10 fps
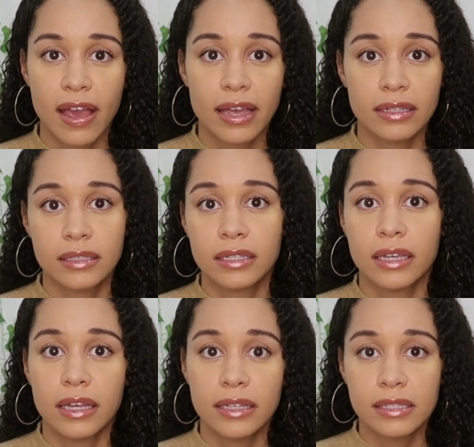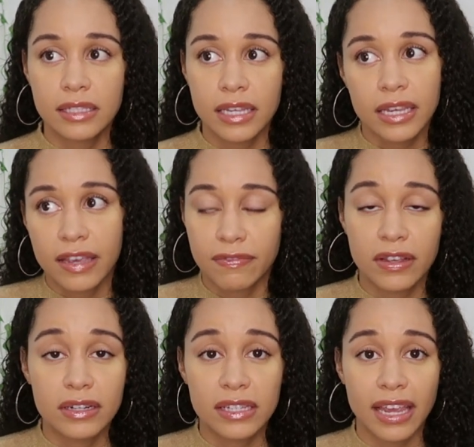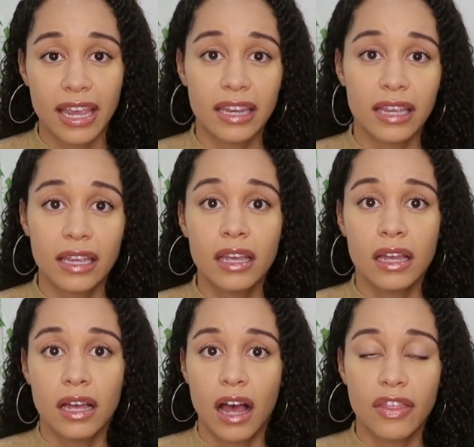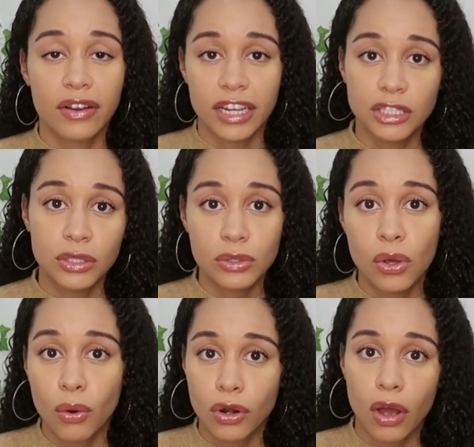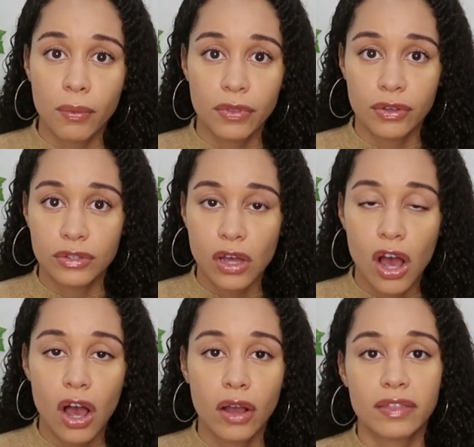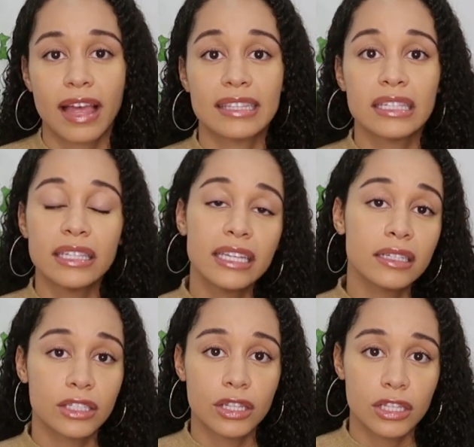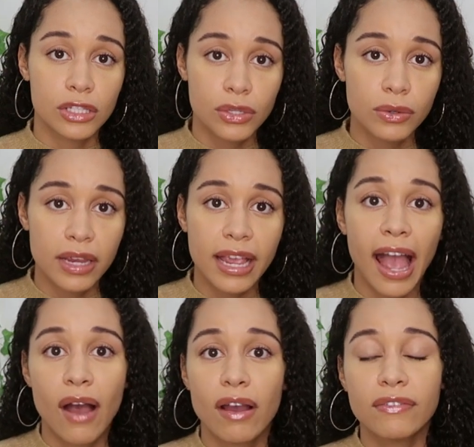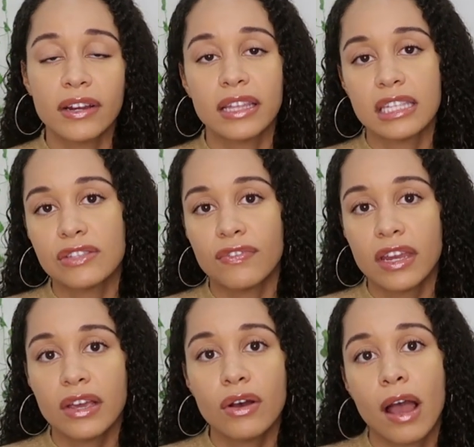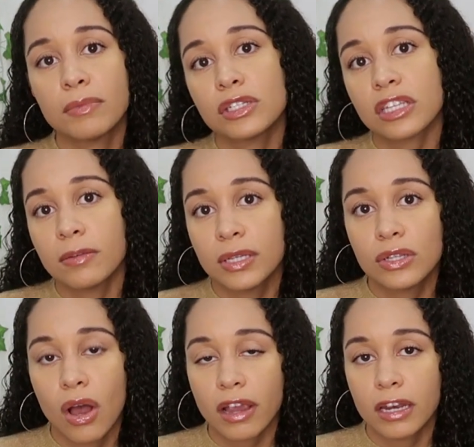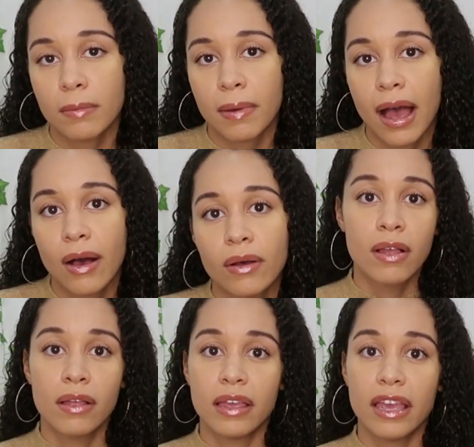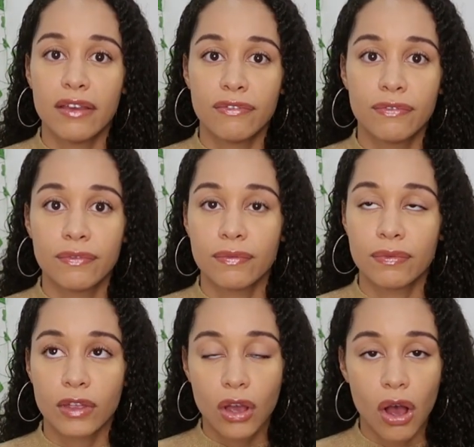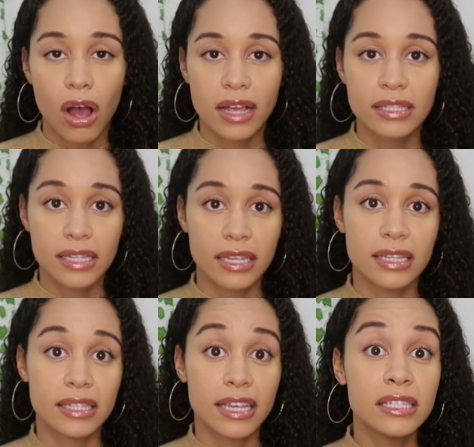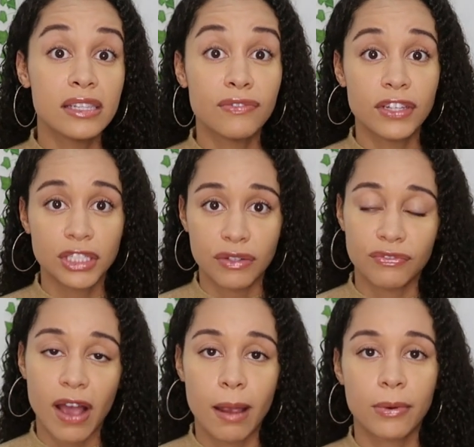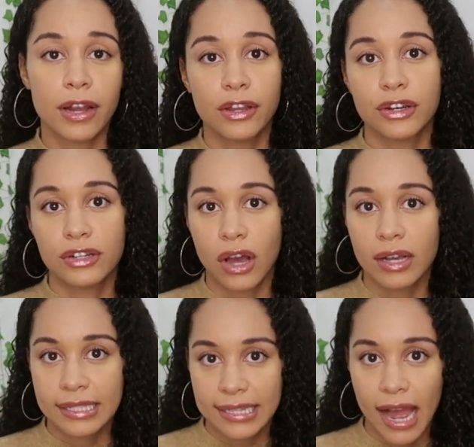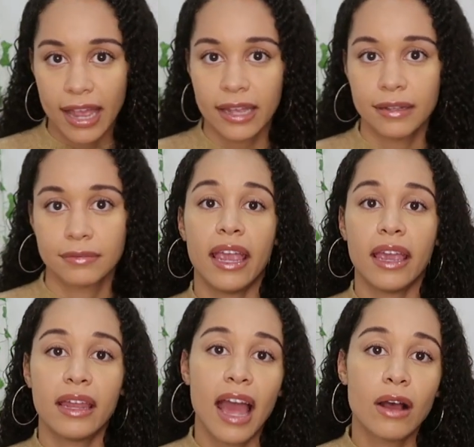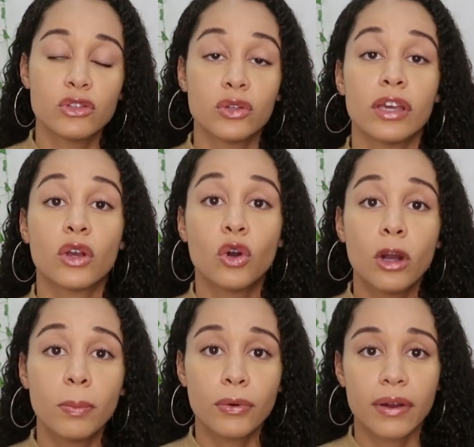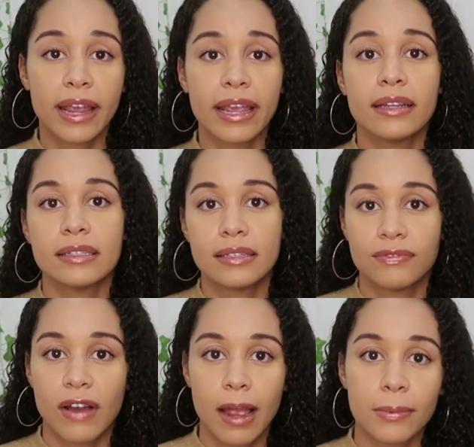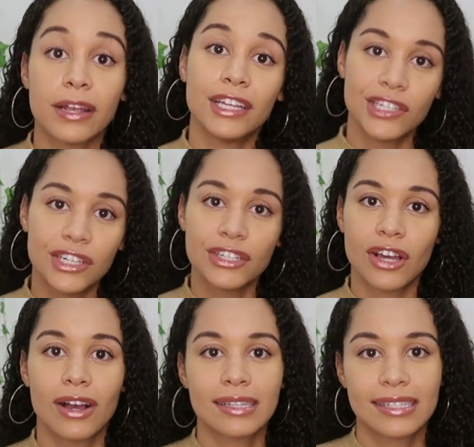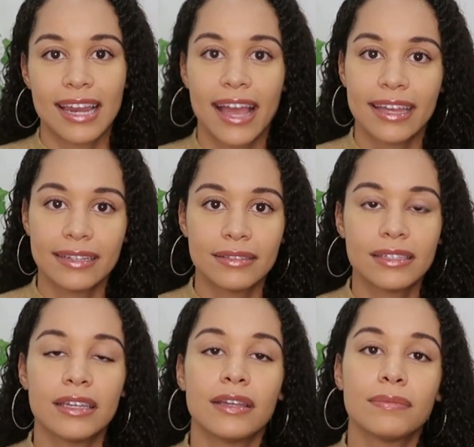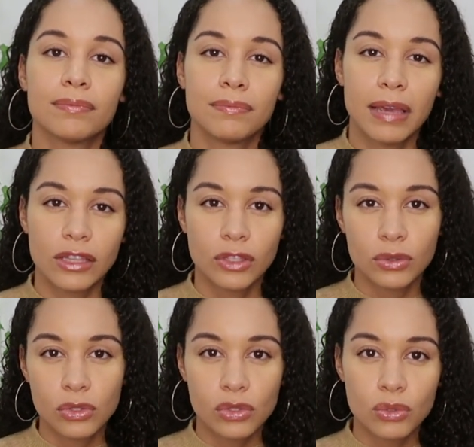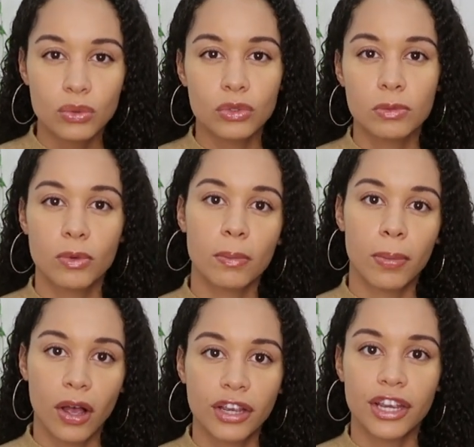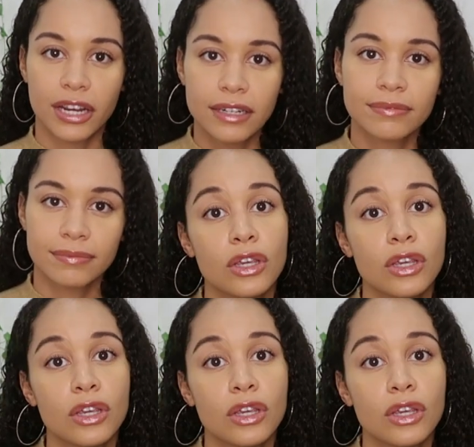vet to see if there is any other issues going on with your dog that's linked to the scooting. However, in this video, I'm just going to be talking about if the cause is insufficient fiber in your dog's diet and how to incorporate fiber into your dog's diet to make those stools more bulkier.